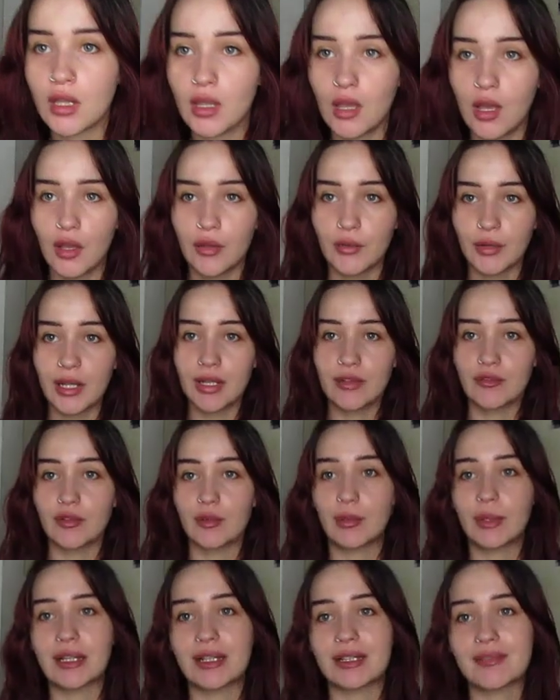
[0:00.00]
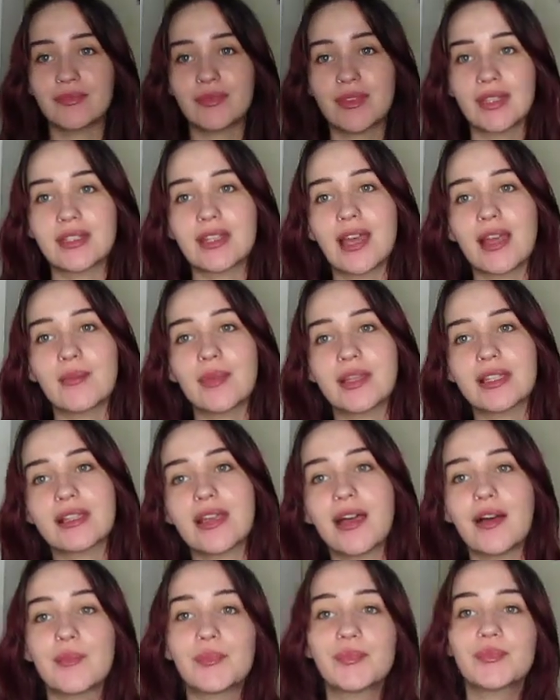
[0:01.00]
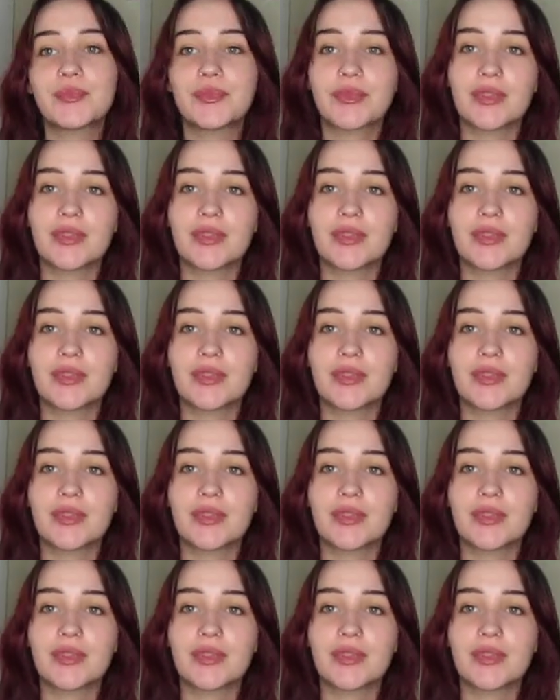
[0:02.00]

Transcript: Alright everybody, the time has come.